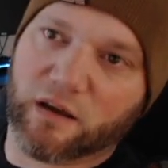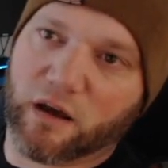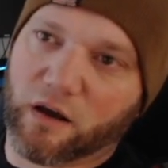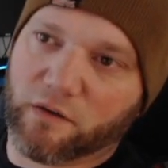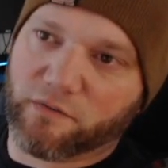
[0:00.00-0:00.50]

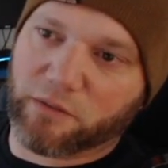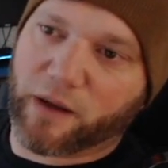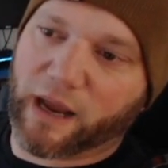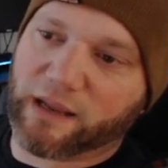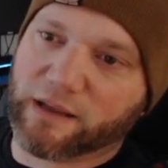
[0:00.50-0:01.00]
of the
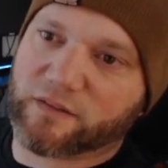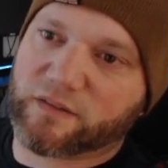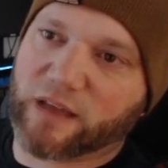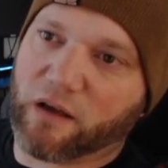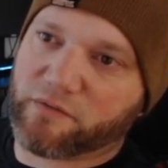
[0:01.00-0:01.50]
pike
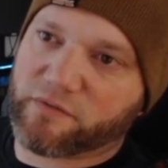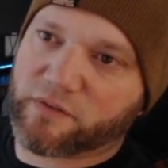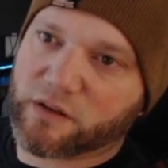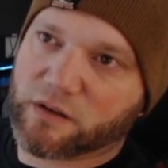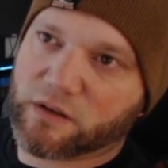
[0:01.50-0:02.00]
itself.
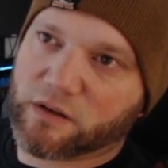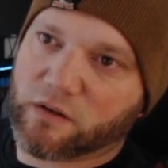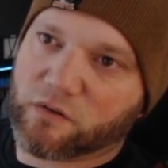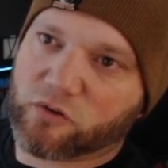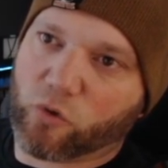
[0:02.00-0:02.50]

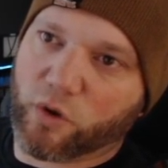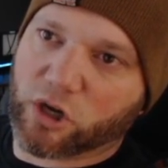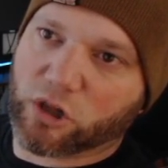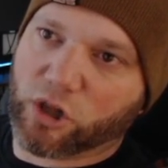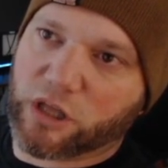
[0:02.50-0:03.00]
So when
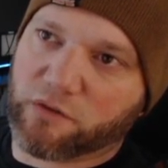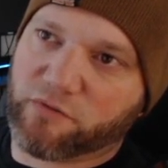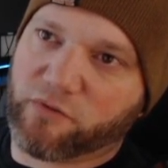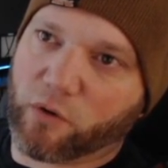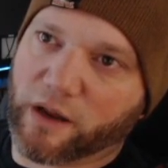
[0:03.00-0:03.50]
you're looking
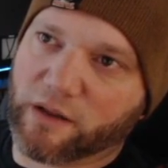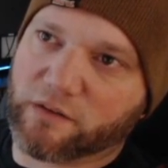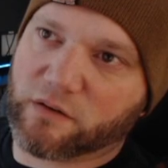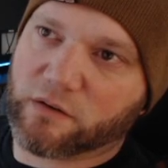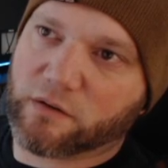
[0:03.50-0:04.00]
for it,
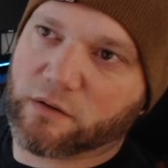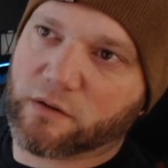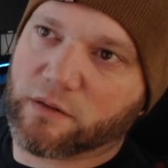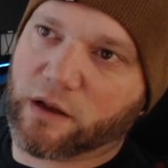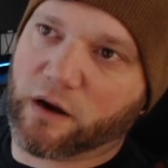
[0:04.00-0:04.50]

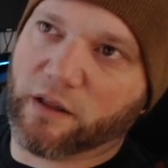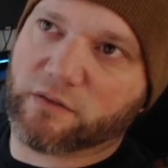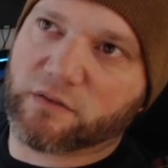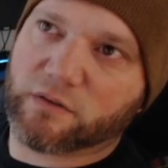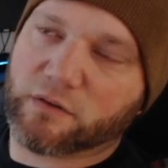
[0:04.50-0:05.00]
there it
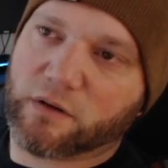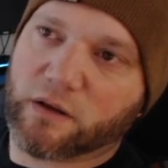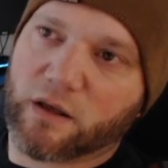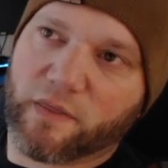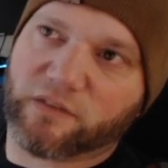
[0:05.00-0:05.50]
is.
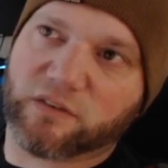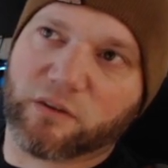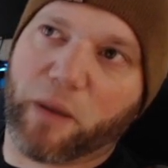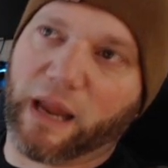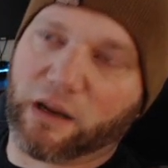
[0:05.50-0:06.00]
This is a
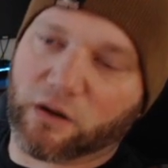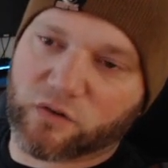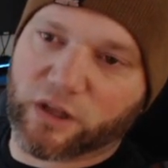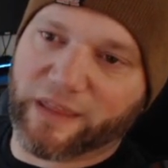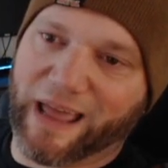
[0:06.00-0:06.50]
pike. So
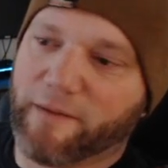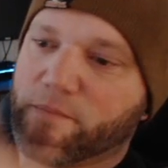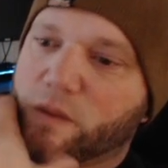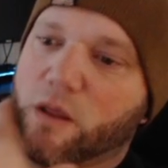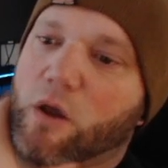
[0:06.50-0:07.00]
look at that.
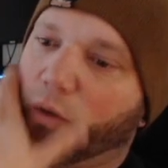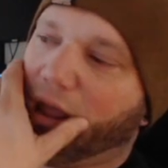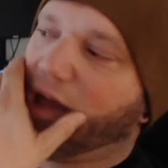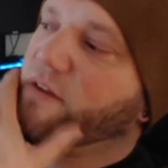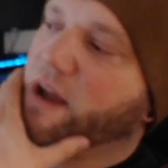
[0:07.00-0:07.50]
We
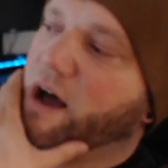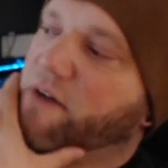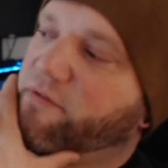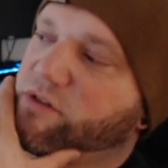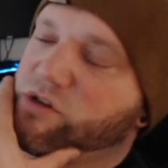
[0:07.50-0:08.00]
have
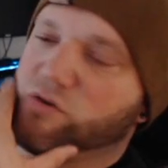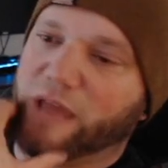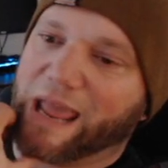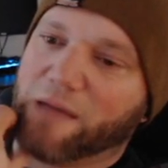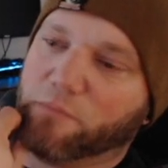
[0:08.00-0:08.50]
enough to
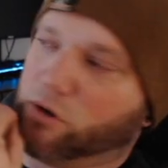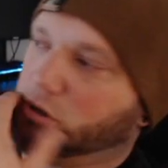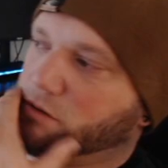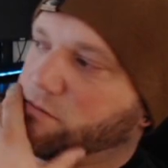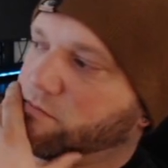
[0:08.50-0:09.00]
gamble